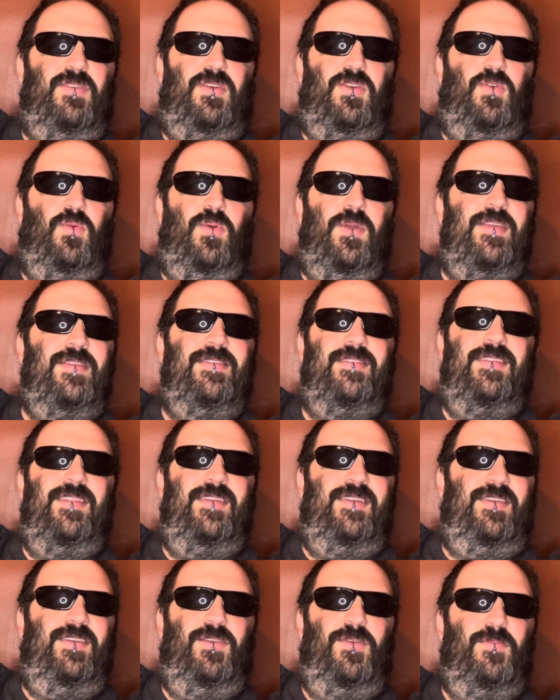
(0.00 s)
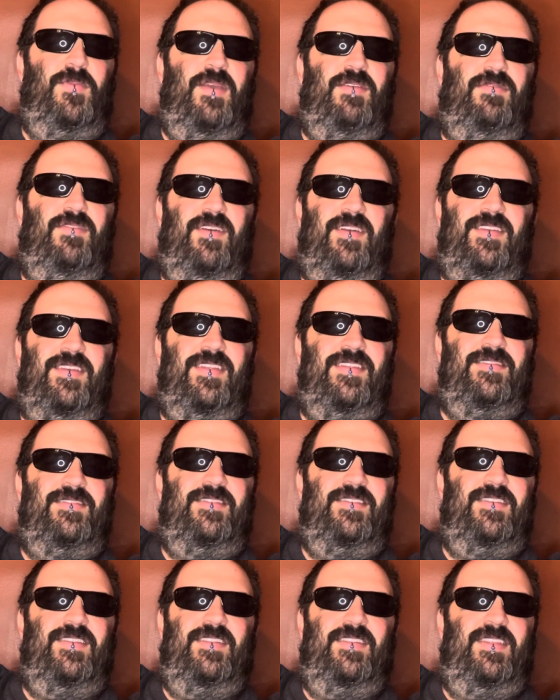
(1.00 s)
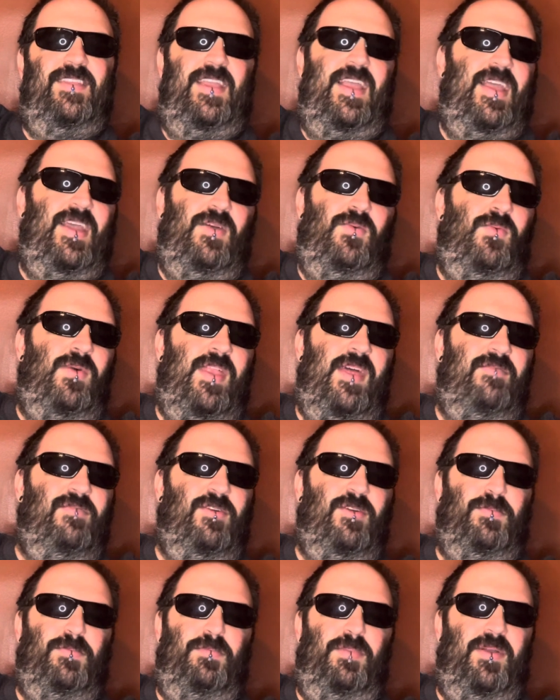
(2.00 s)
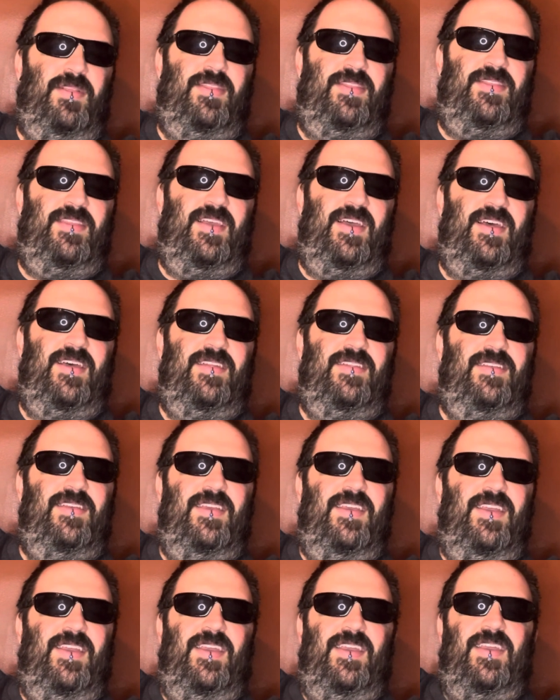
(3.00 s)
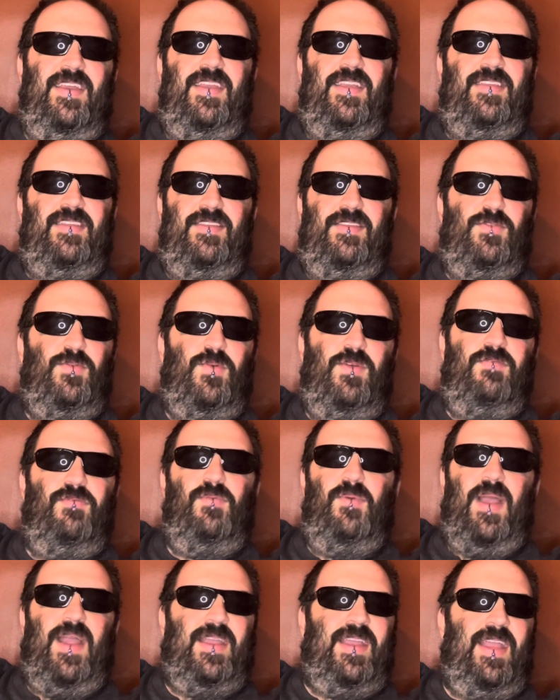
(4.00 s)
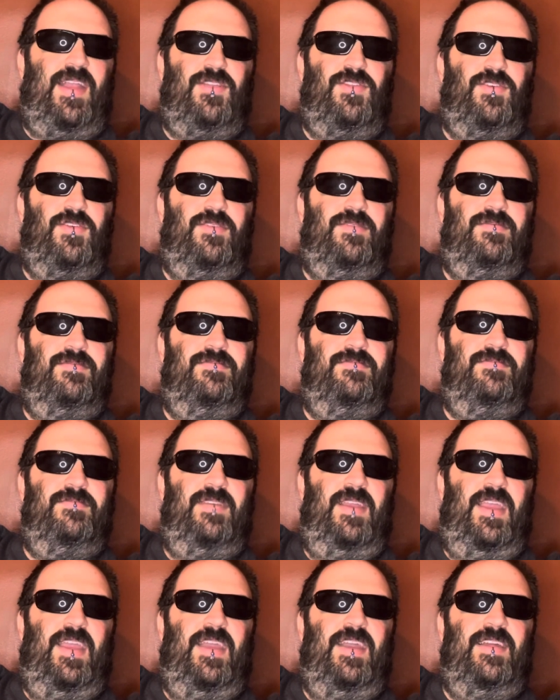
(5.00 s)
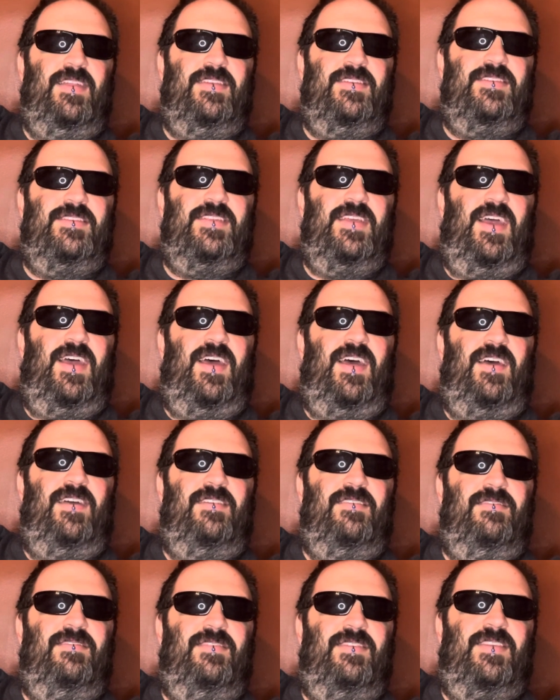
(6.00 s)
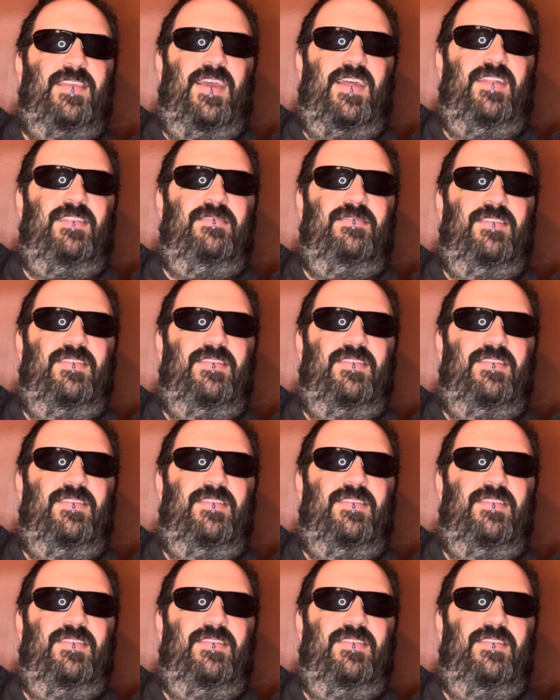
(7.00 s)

queasing, you may find it whatever, but it's the story of a rat catcher, and it's got